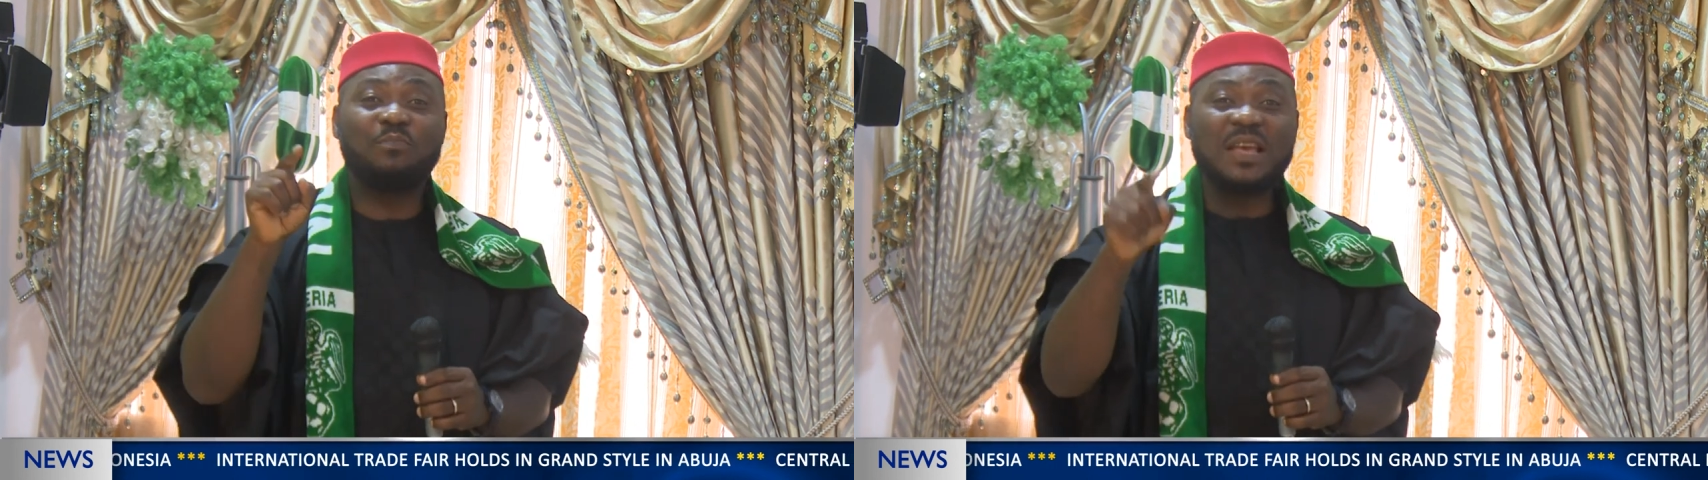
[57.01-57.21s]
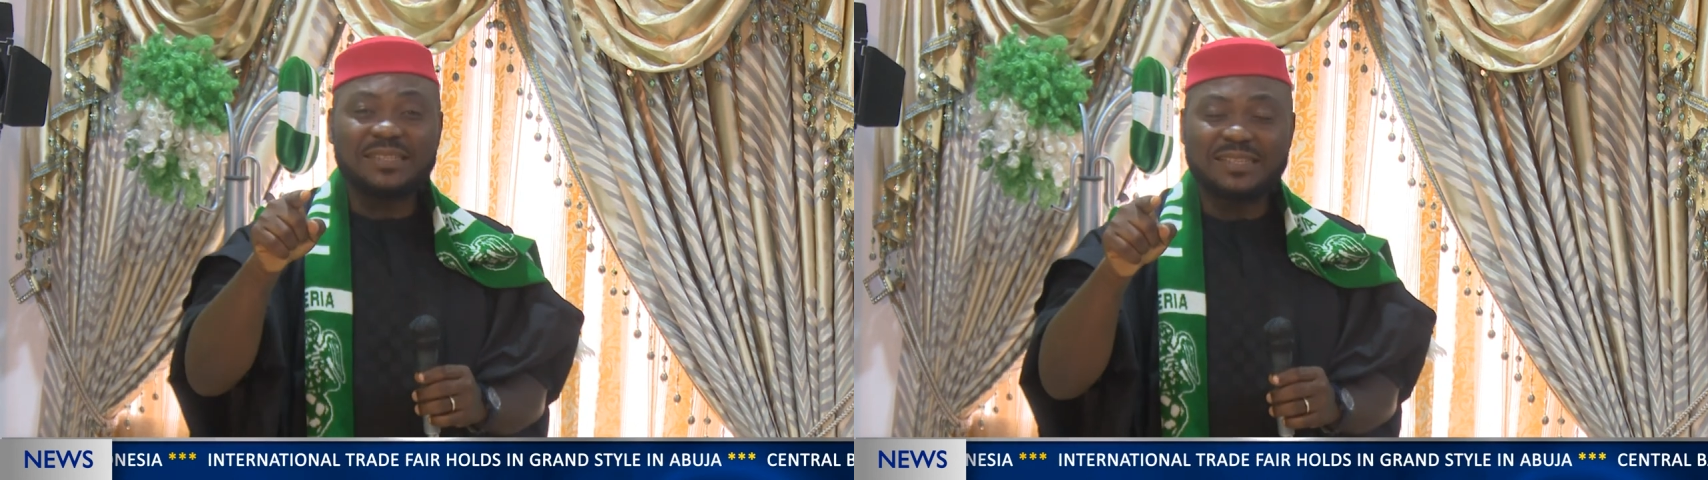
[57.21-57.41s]

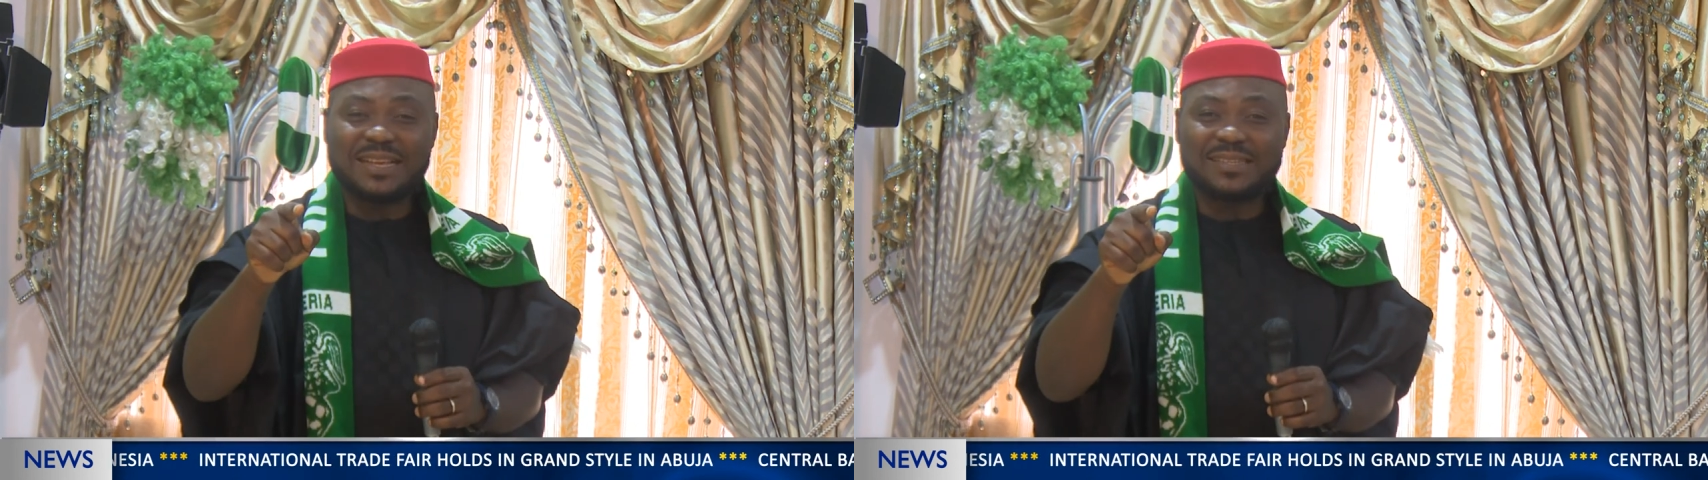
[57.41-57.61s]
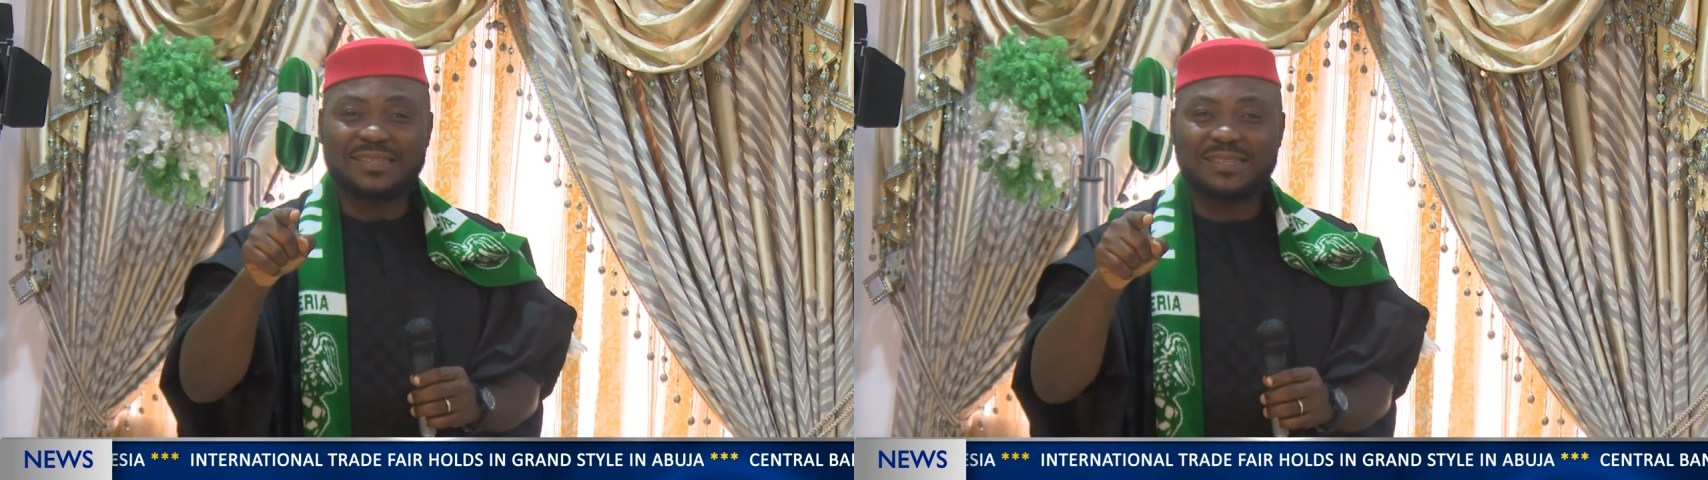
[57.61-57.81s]

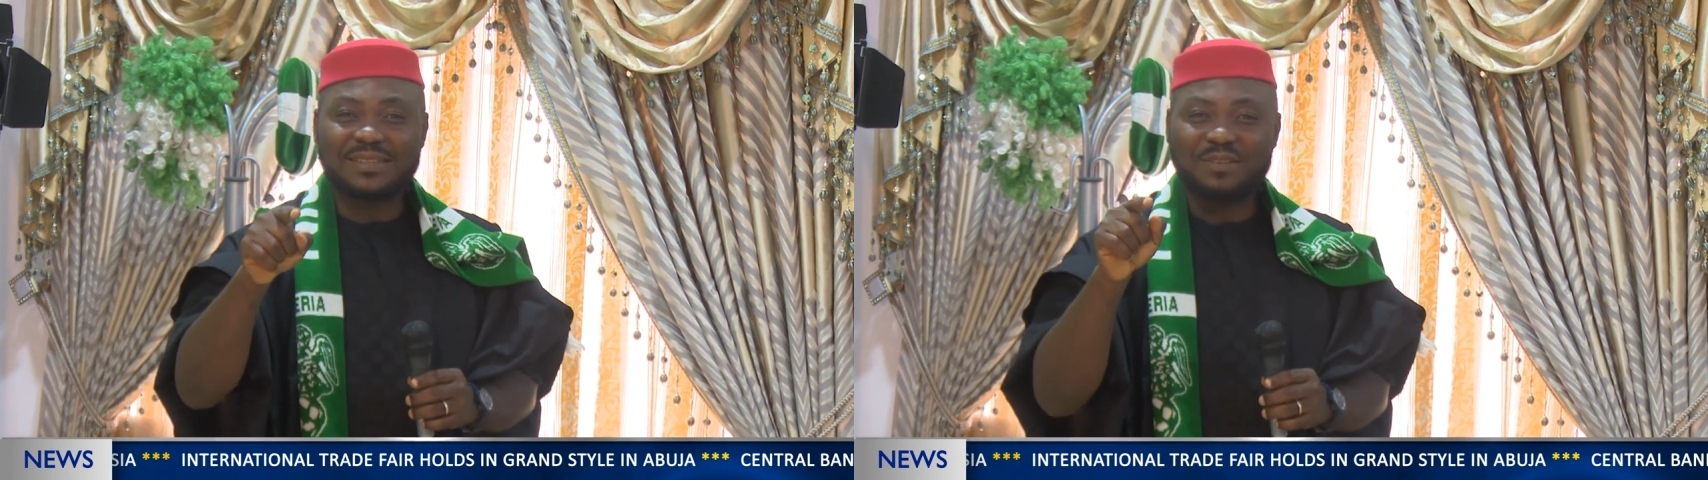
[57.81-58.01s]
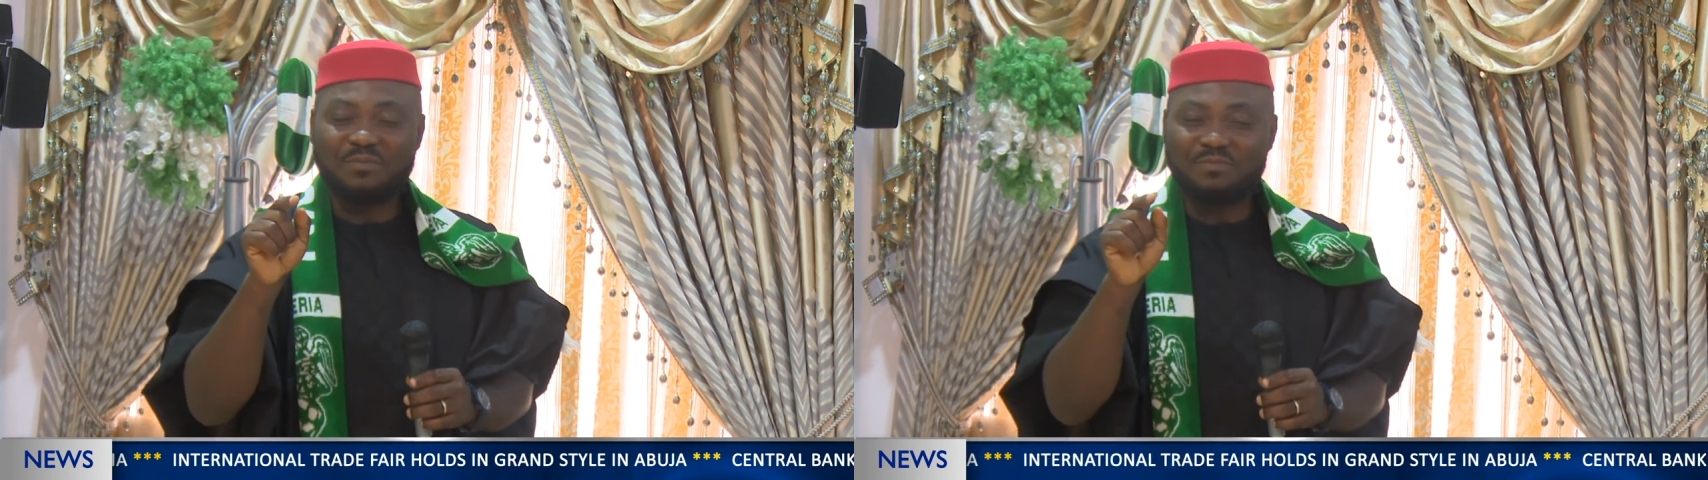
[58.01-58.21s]

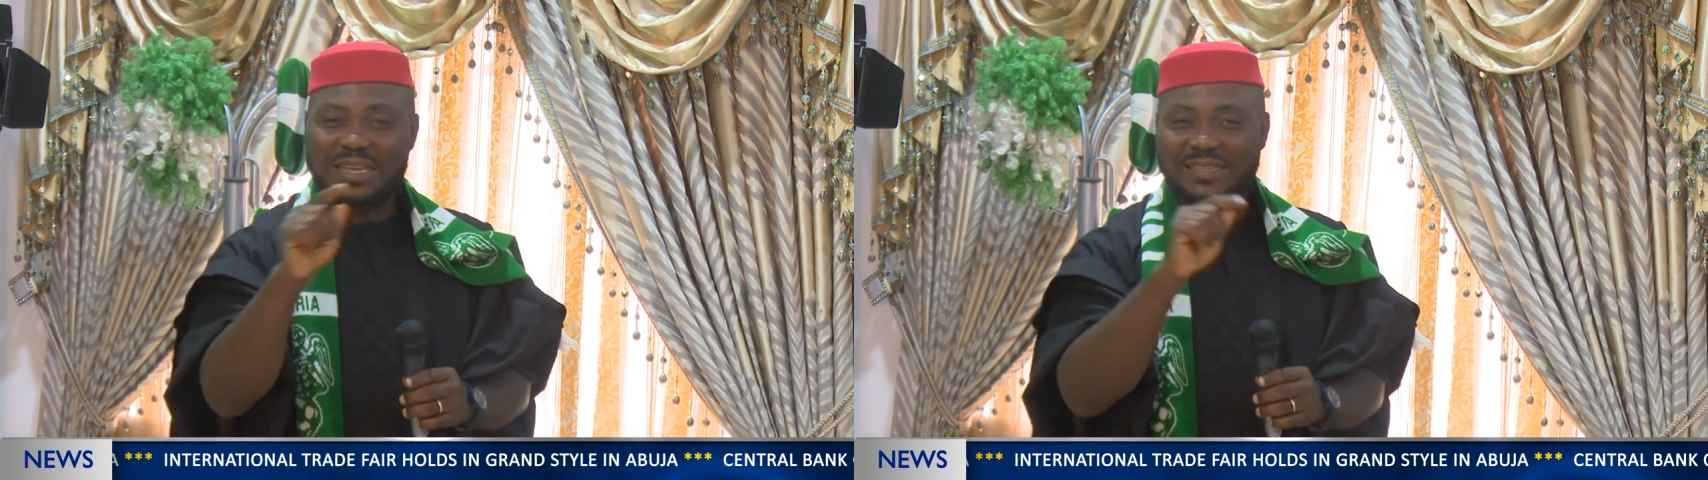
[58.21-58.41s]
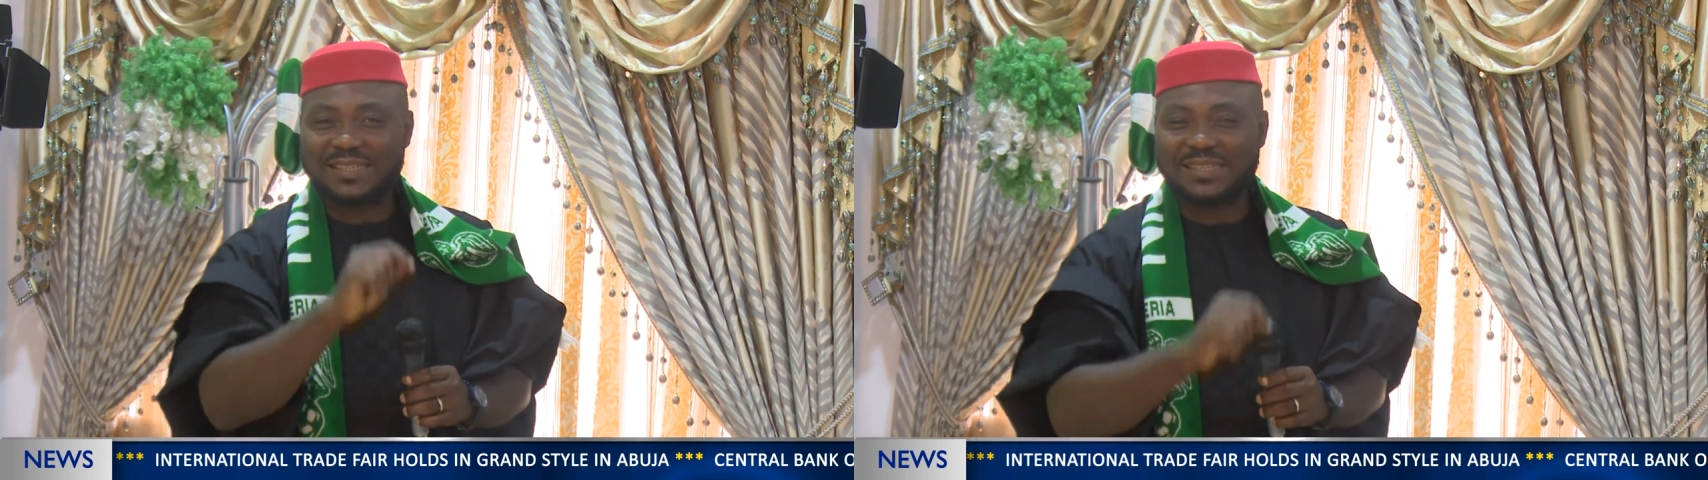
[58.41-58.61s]
business
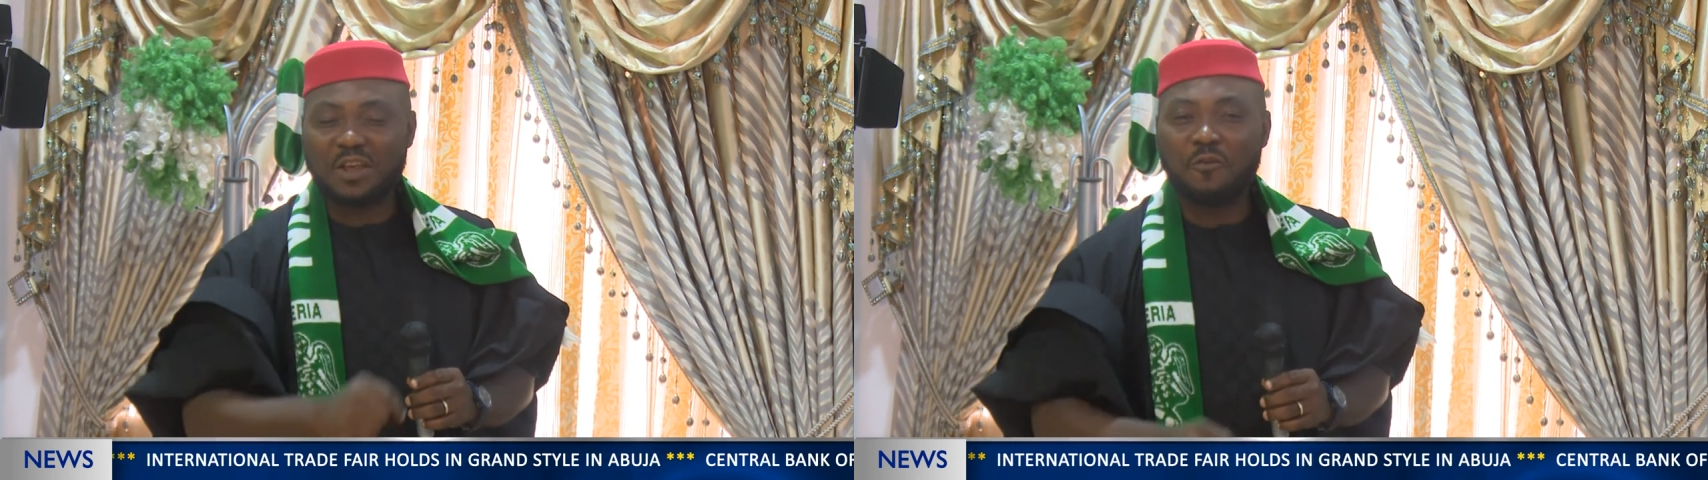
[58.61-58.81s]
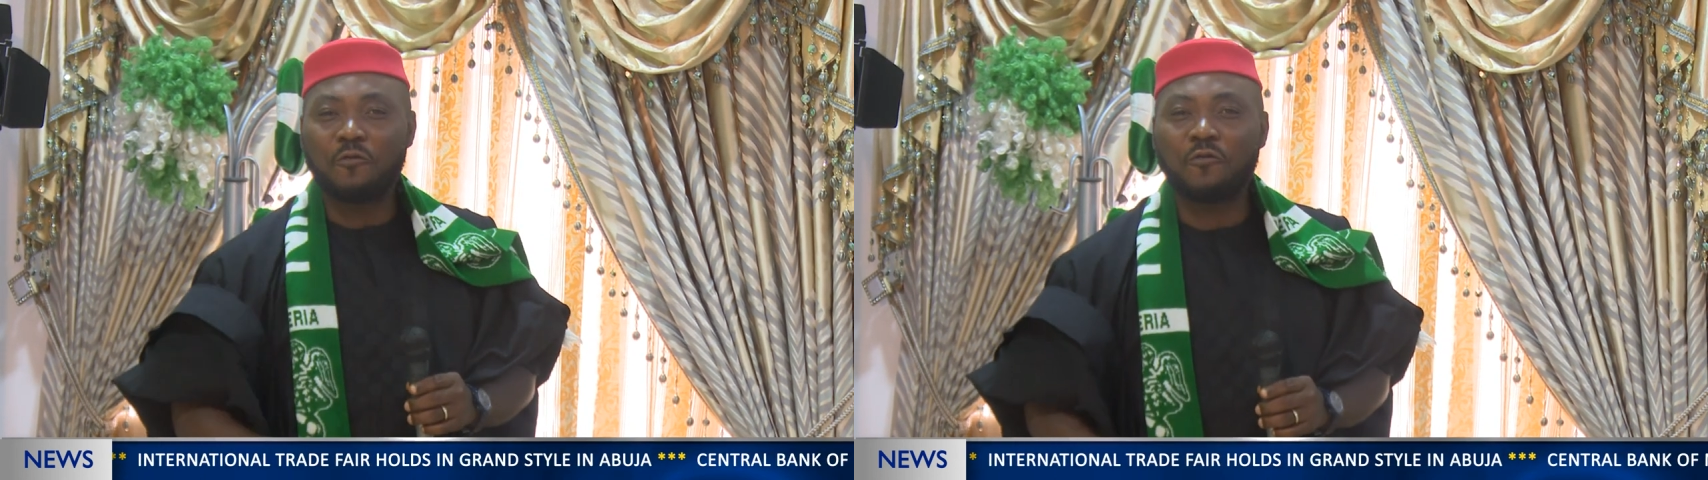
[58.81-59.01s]
meets